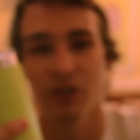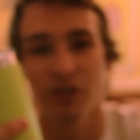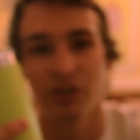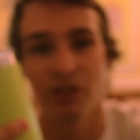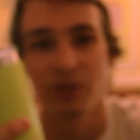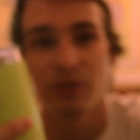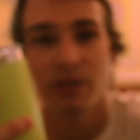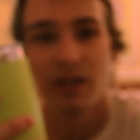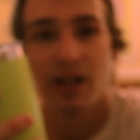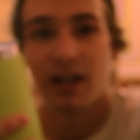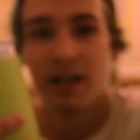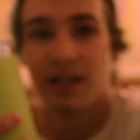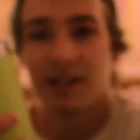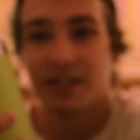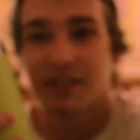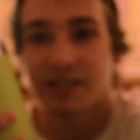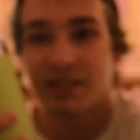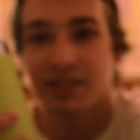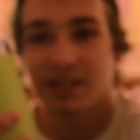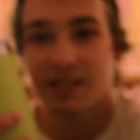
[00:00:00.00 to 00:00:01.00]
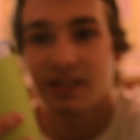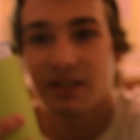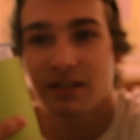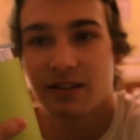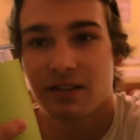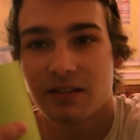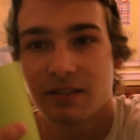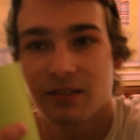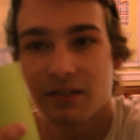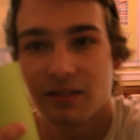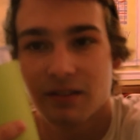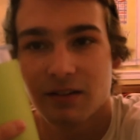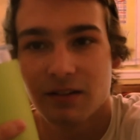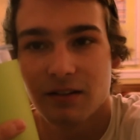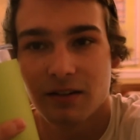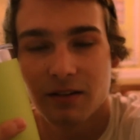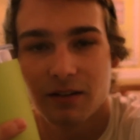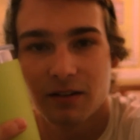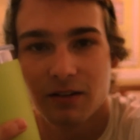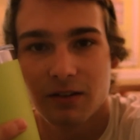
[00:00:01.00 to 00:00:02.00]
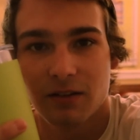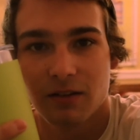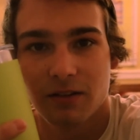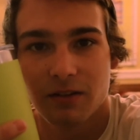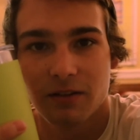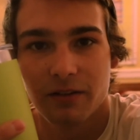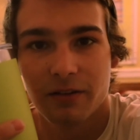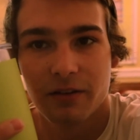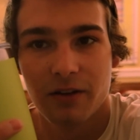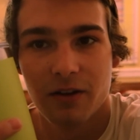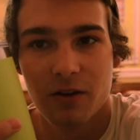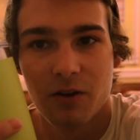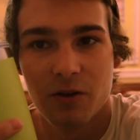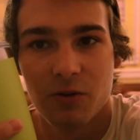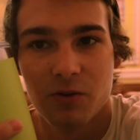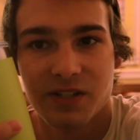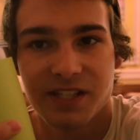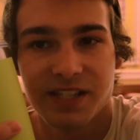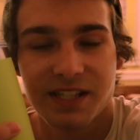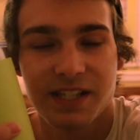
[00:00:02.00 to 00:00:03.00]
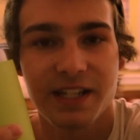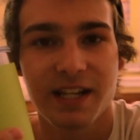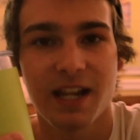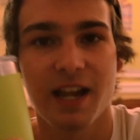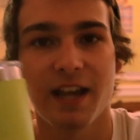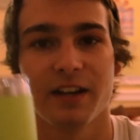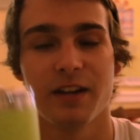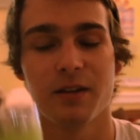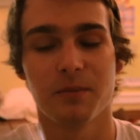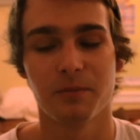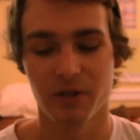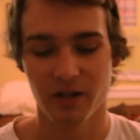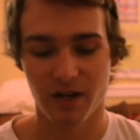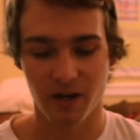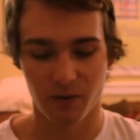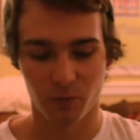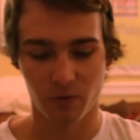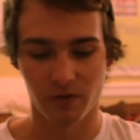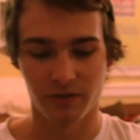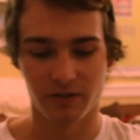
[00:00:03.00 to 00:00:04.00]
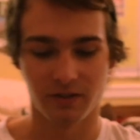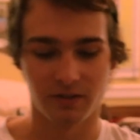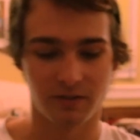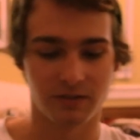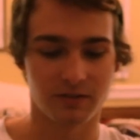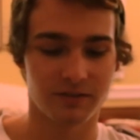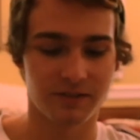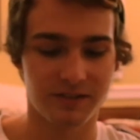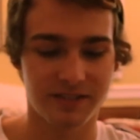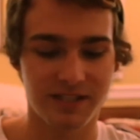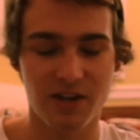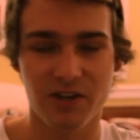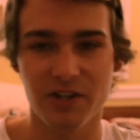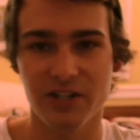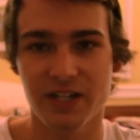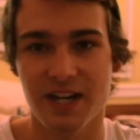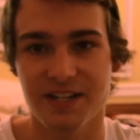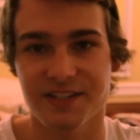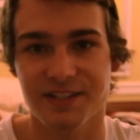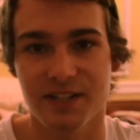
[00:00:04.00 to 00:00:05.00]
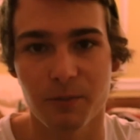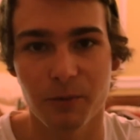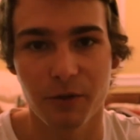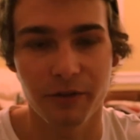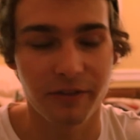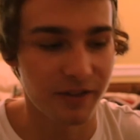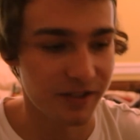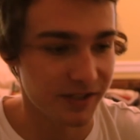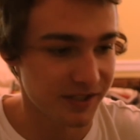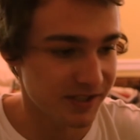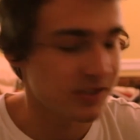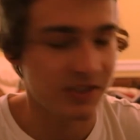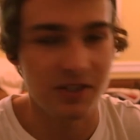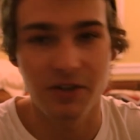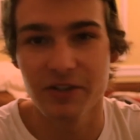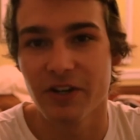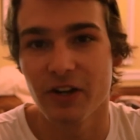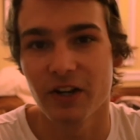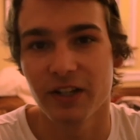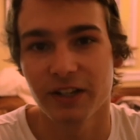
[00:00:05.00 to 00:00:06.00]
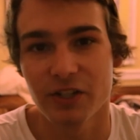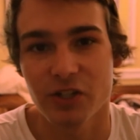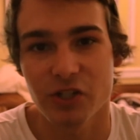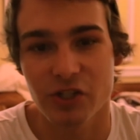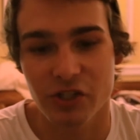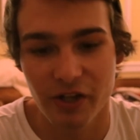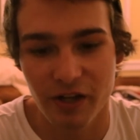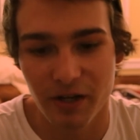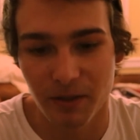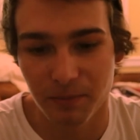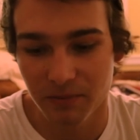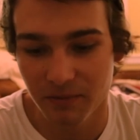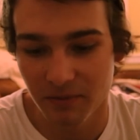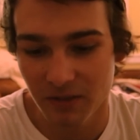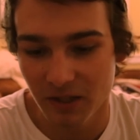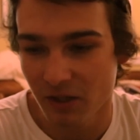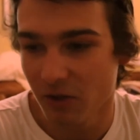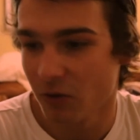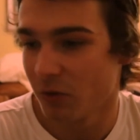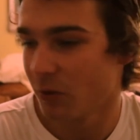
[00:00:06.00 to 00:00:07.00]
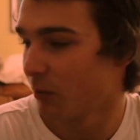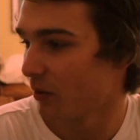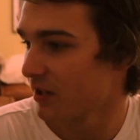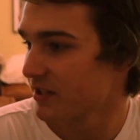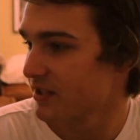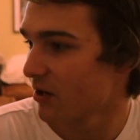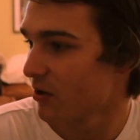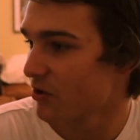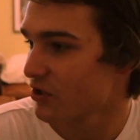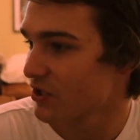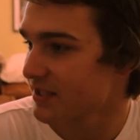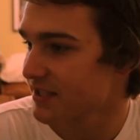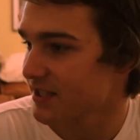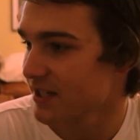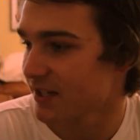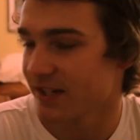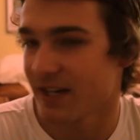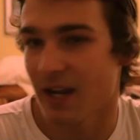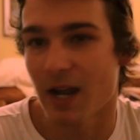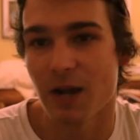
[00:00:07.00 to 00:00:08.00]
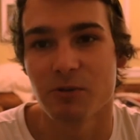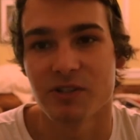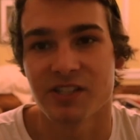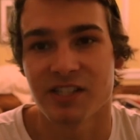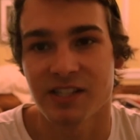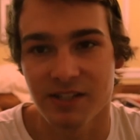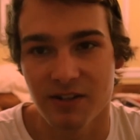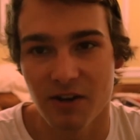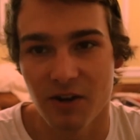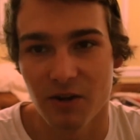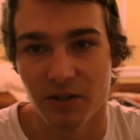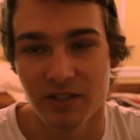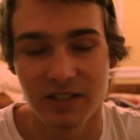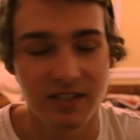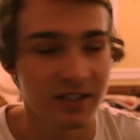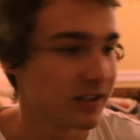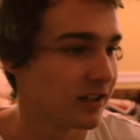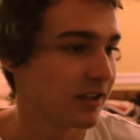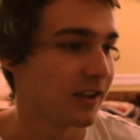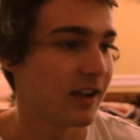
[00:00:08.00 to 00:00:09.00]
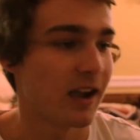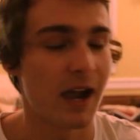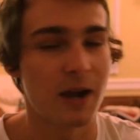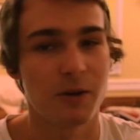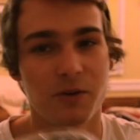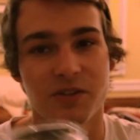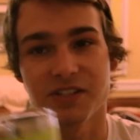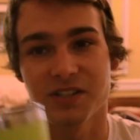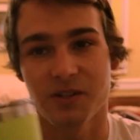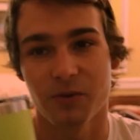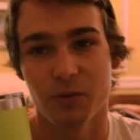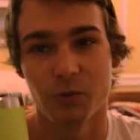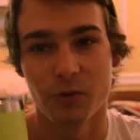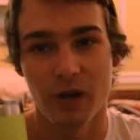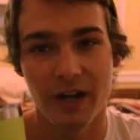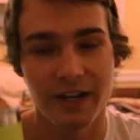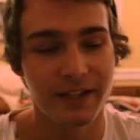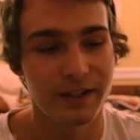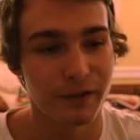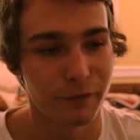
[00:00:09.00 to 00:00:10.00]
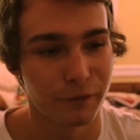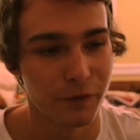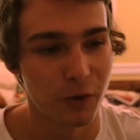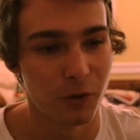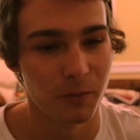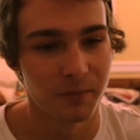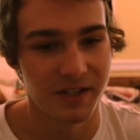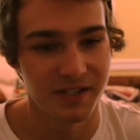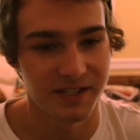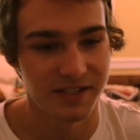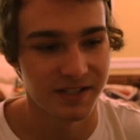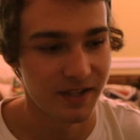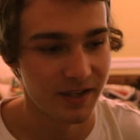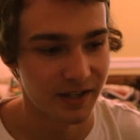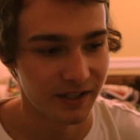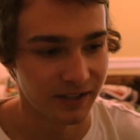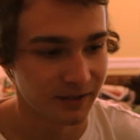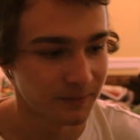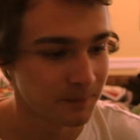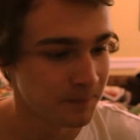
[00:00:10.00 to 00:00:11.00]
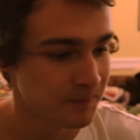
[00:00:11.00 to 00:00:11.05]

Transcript: you guys the OC edit, but I want to tell you guys a couple things. So, during this trip, we went to Ocean City. I was stoked. I was ready to film this thing.